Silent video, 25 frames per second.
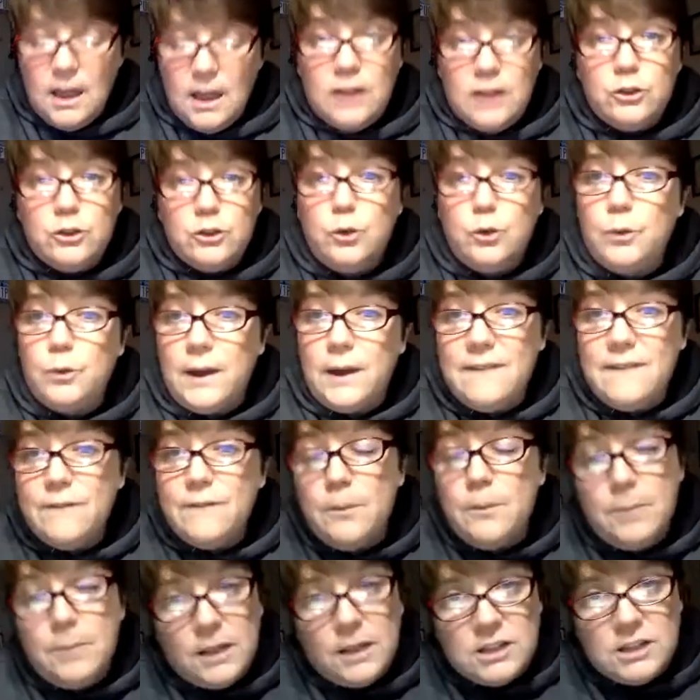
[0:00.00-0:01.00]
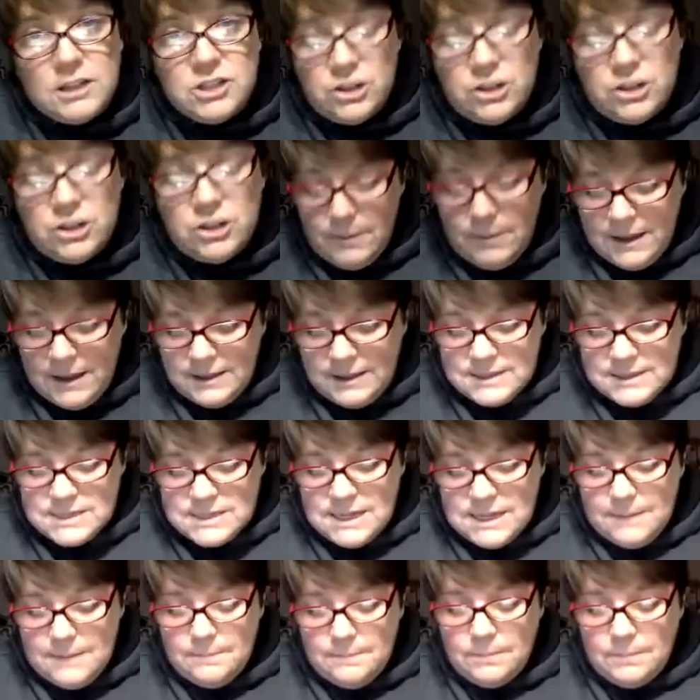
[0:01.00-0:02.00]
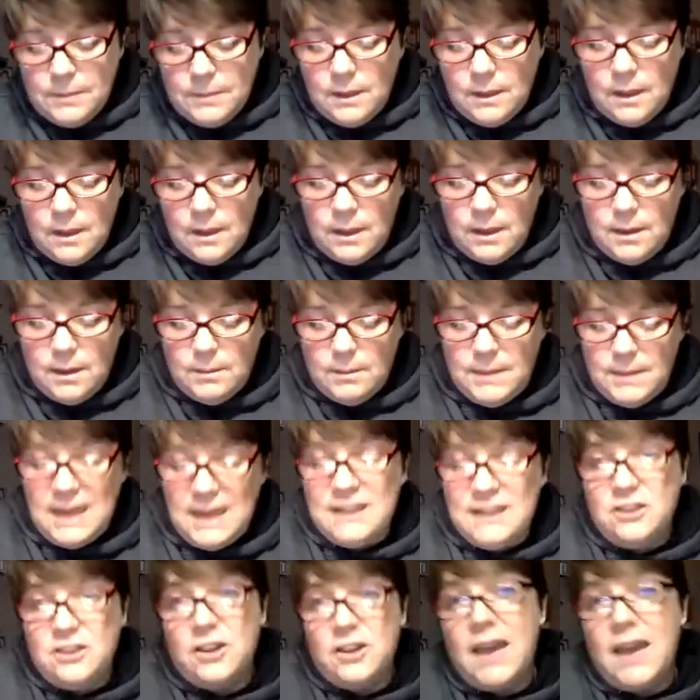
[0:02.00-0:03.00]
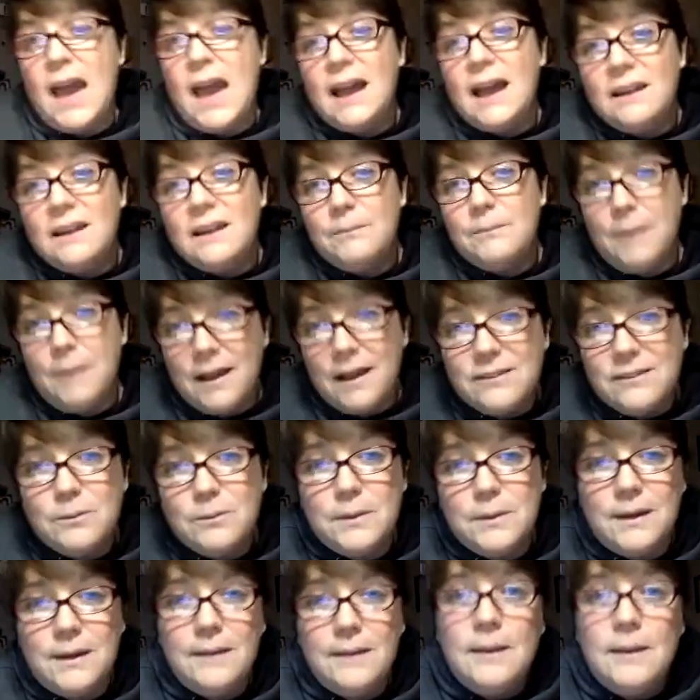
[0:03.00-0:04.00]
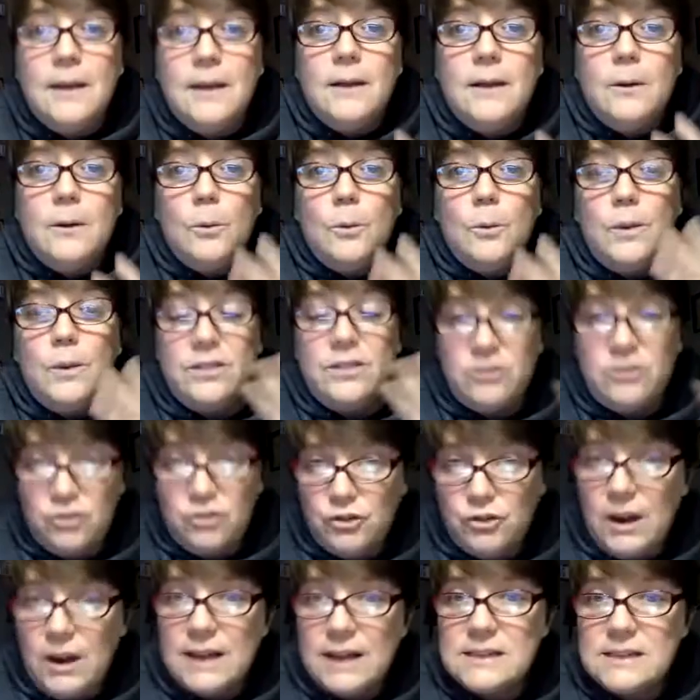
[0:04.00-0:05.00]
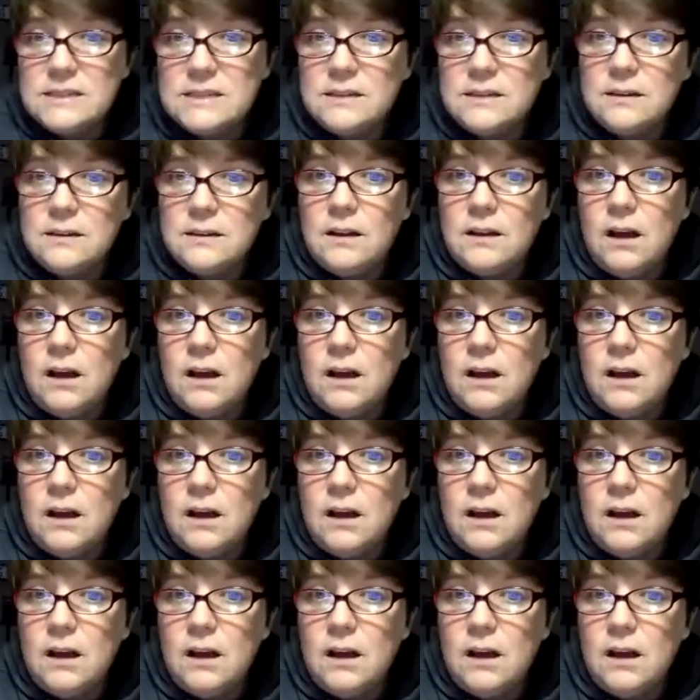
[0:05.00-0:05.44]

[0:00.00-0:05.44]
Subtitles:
It's great for blood sugar balancing. And you can possibly, with stress,